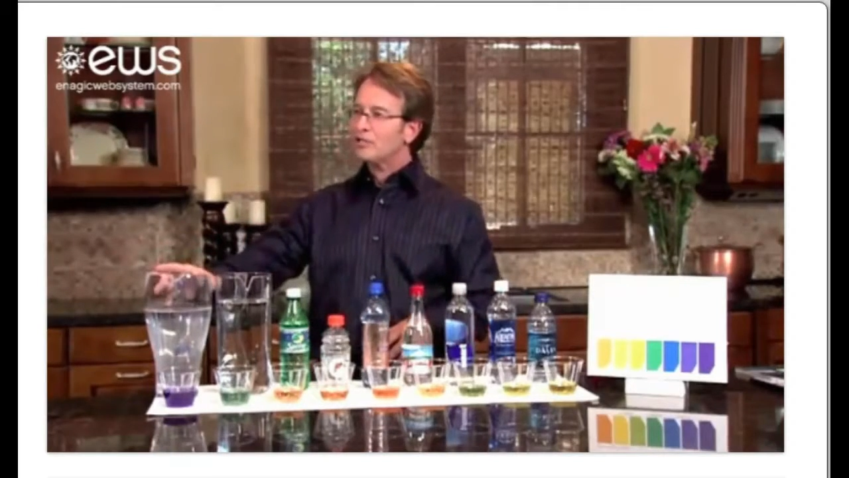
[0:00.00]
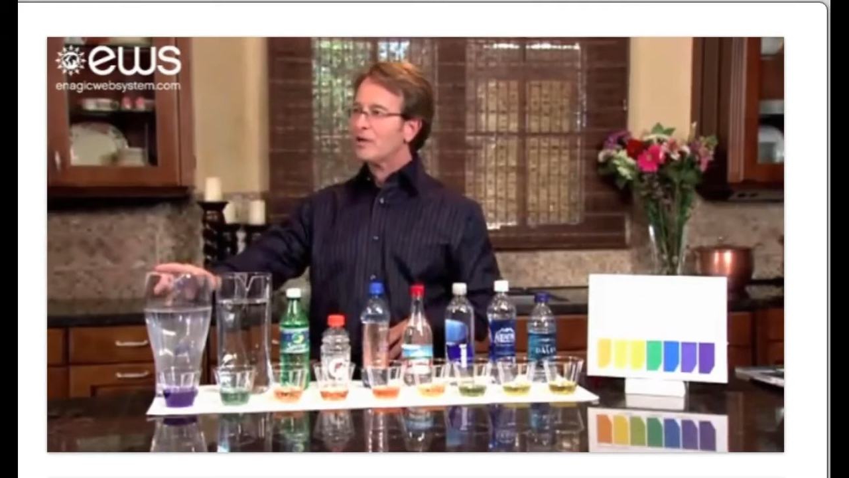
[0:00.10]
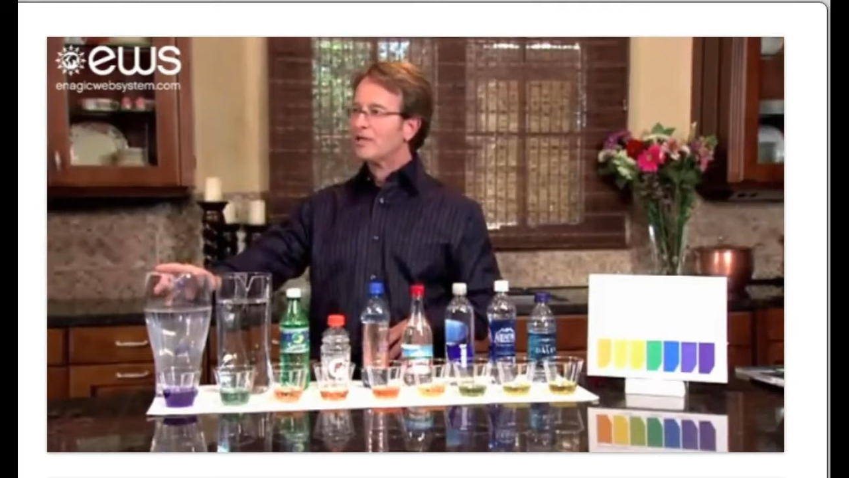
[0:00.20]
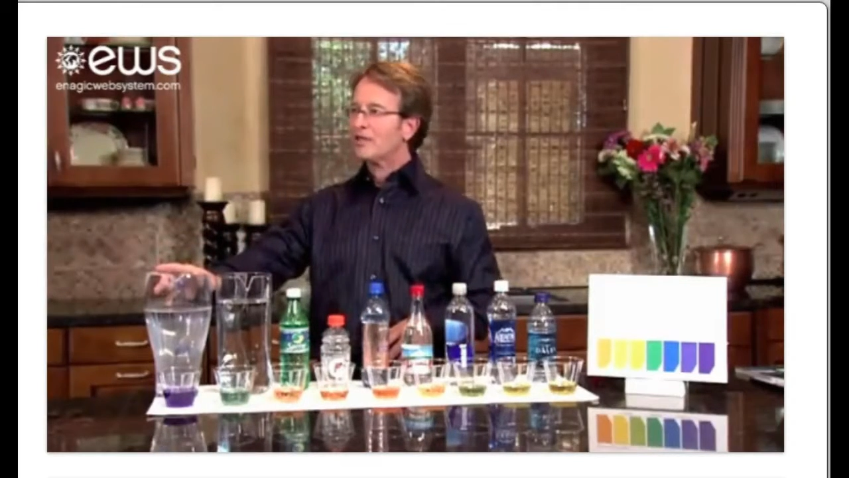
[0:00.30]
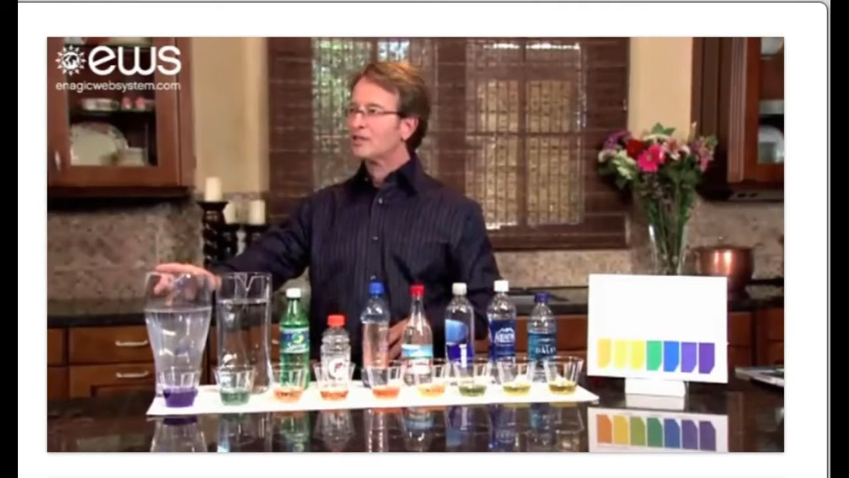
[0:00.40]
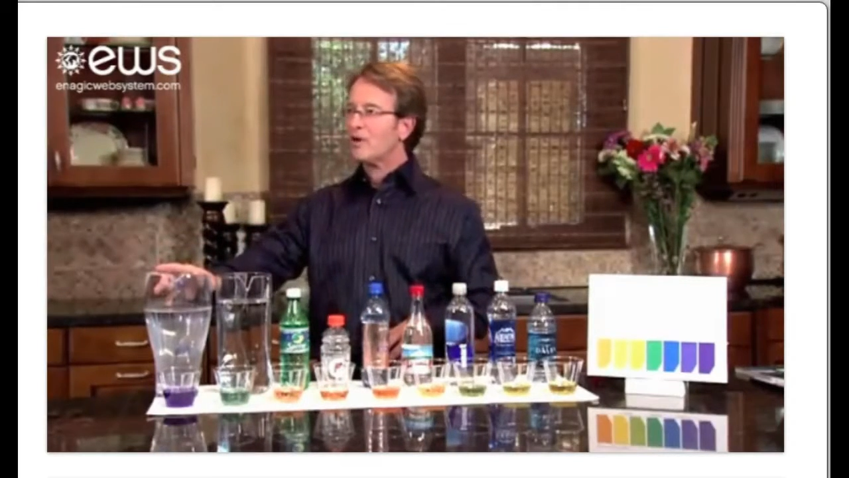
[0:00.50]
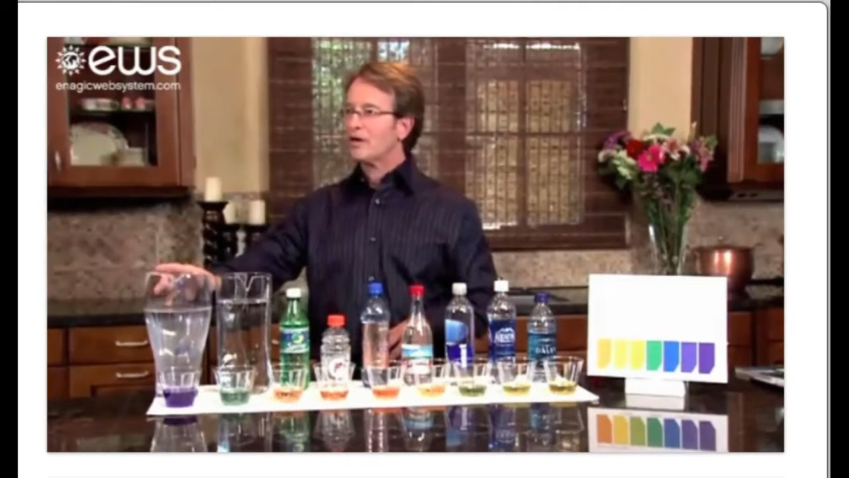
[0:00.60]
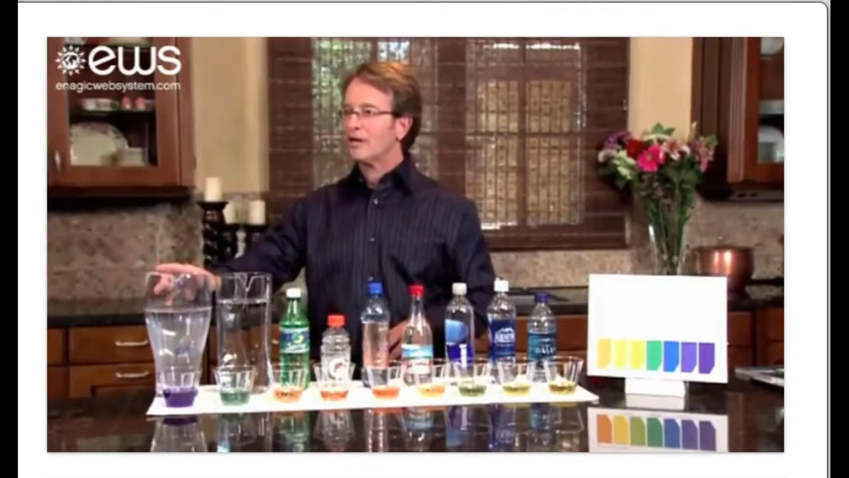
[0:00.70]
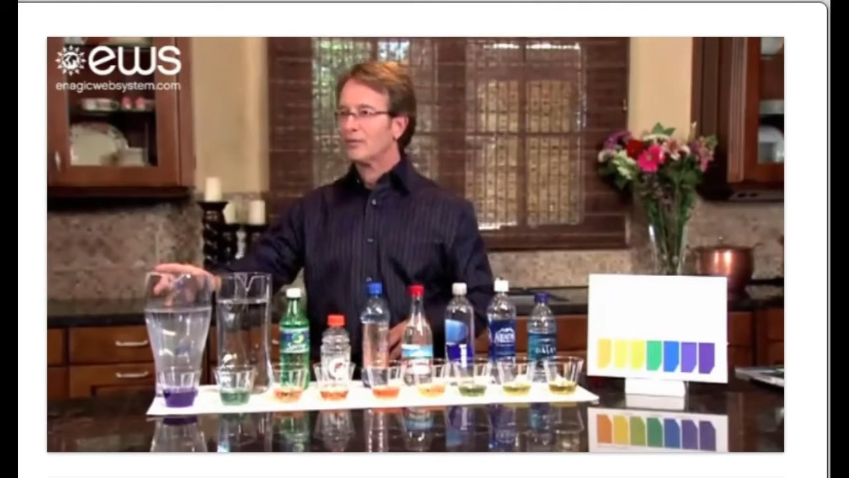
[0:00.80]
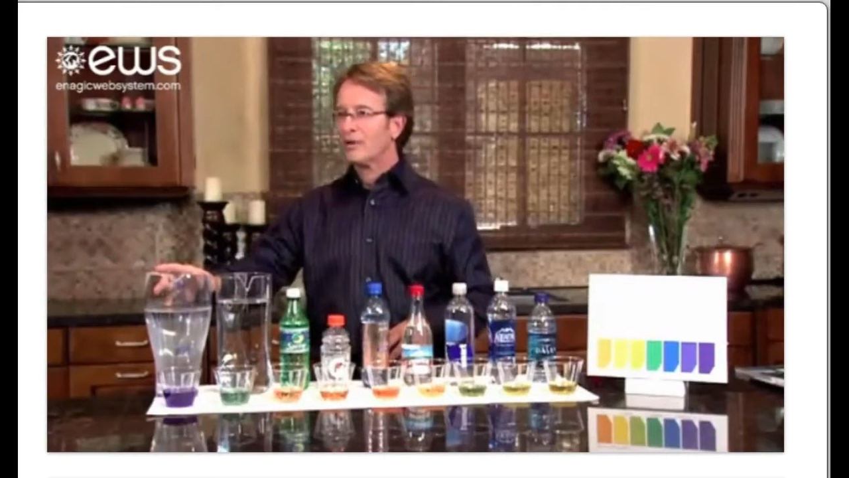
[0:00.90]
drink this
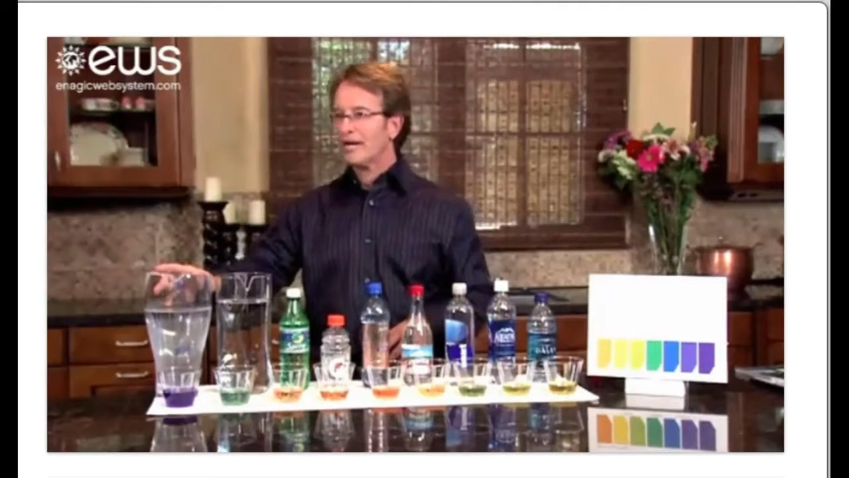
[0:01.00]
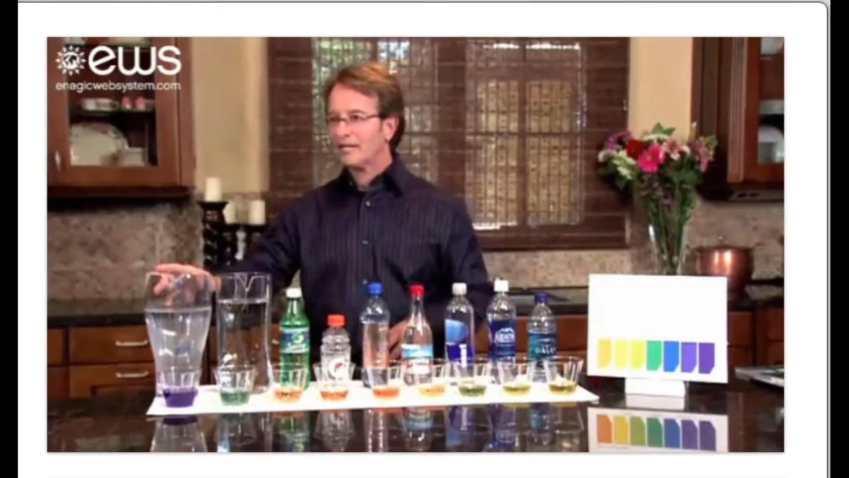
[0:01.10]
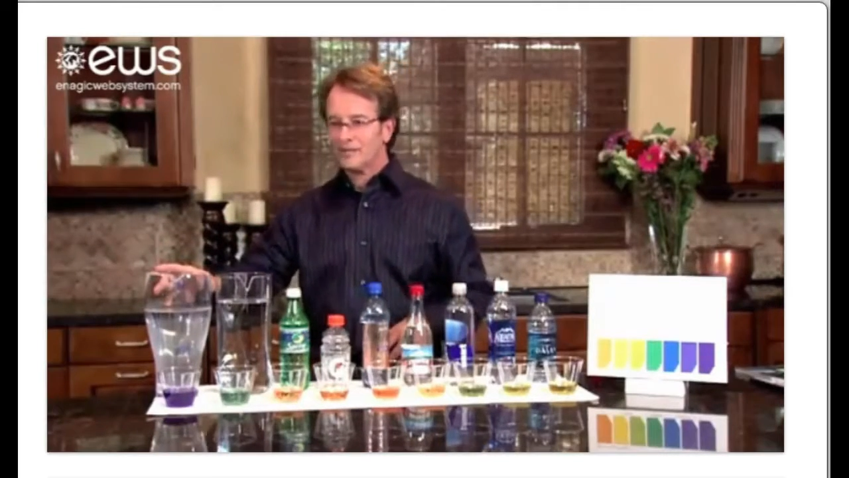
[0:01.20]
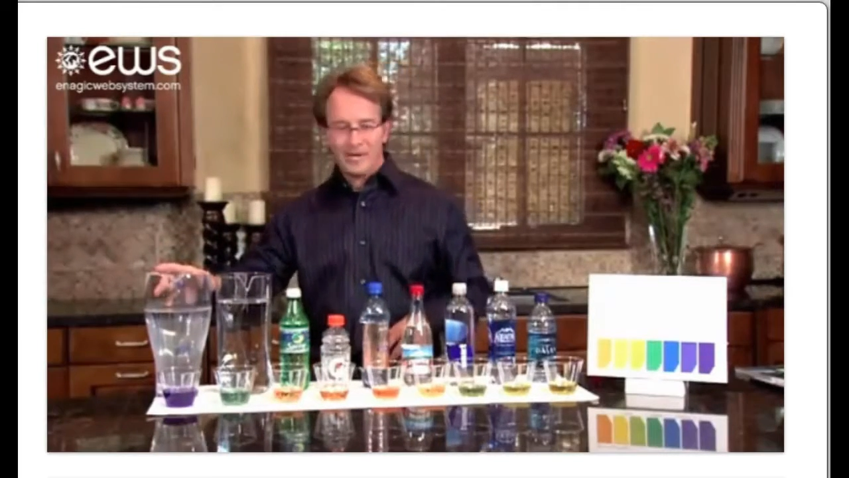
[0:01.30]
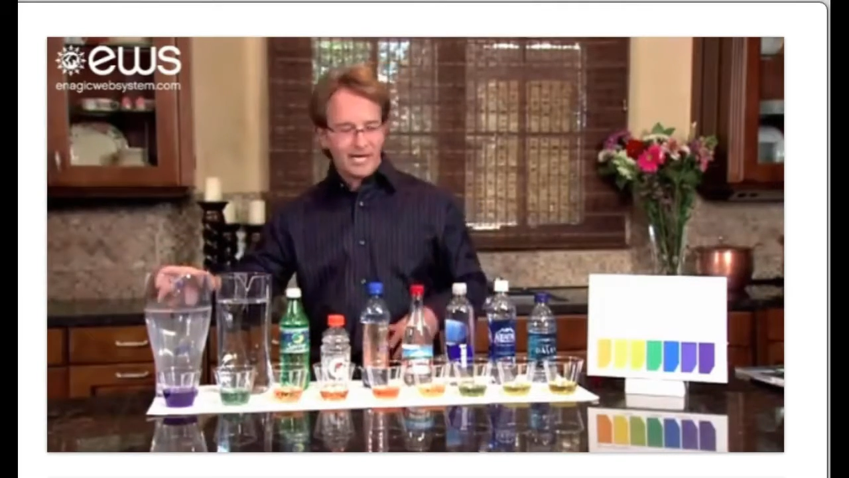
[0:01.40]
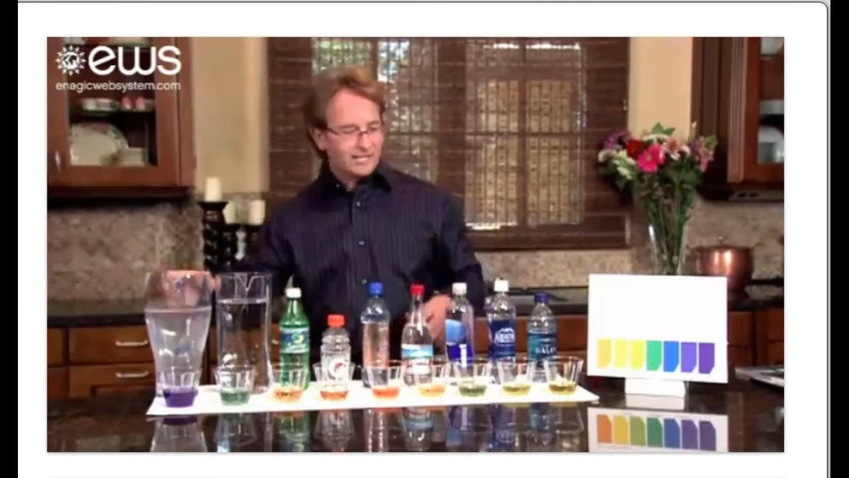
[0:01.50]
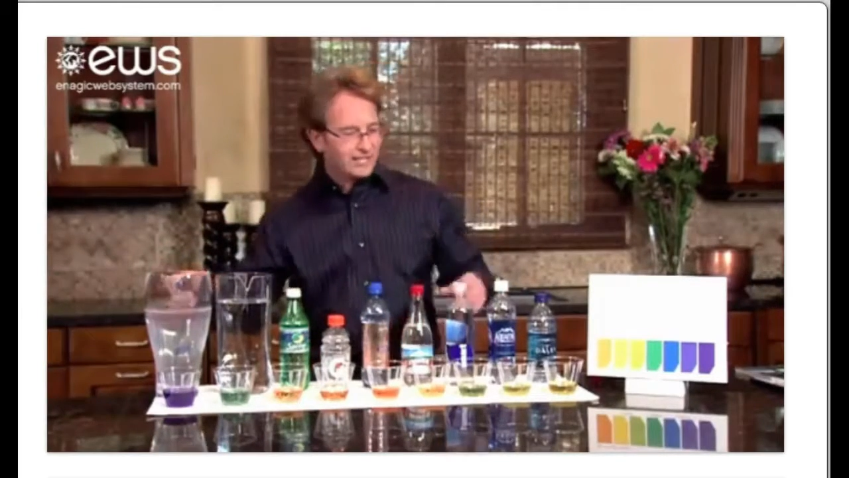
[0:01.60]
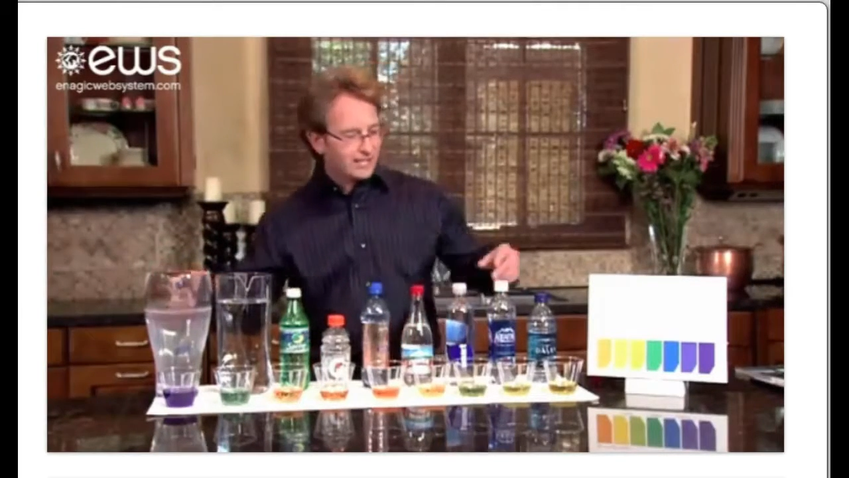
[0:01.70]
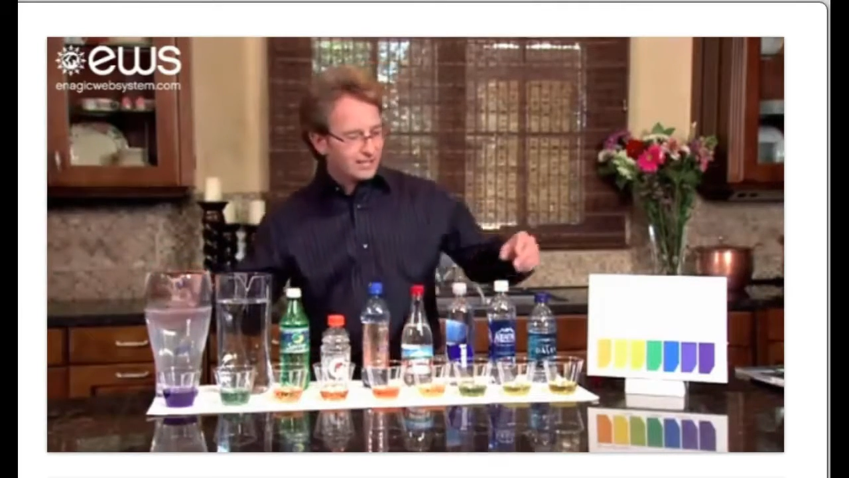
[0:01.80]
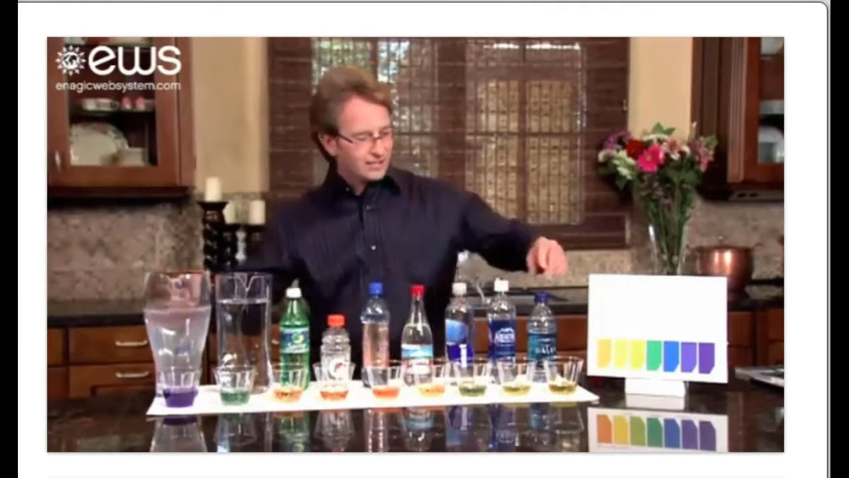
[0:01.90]
water on a regular
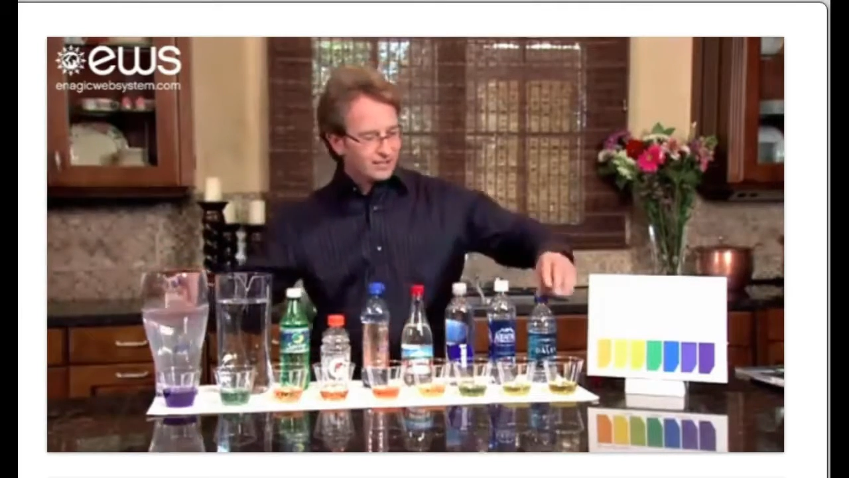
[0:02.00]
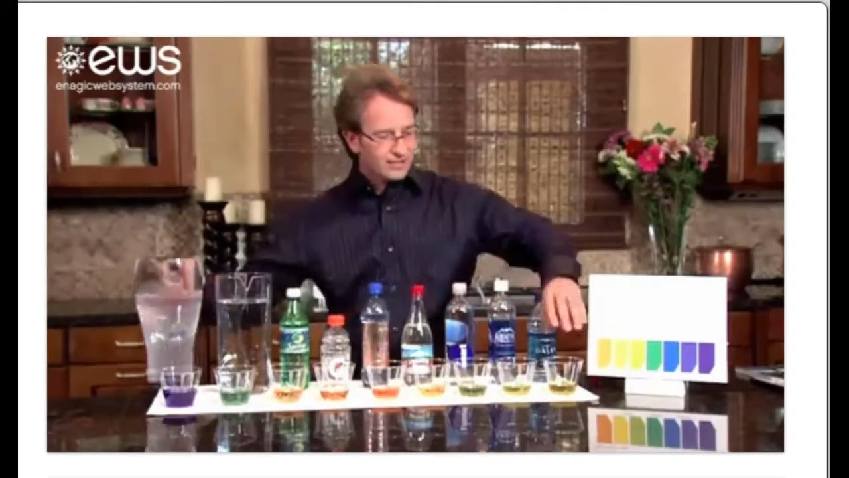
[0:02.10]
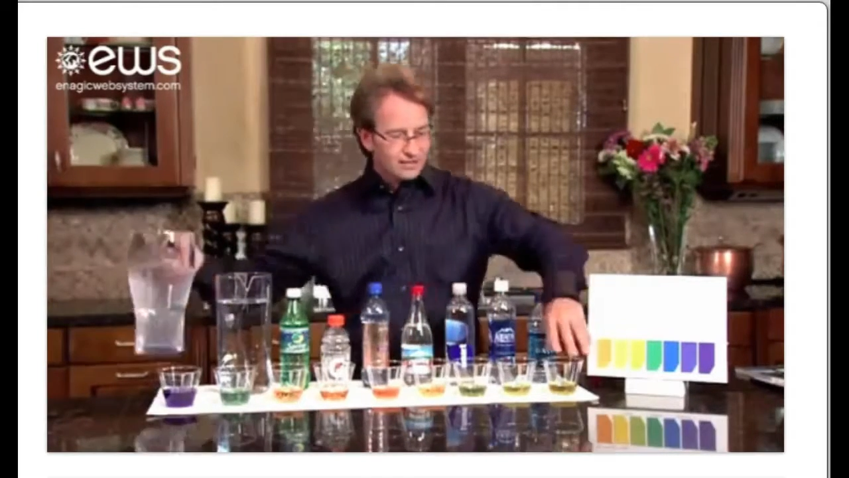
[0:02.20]
basis,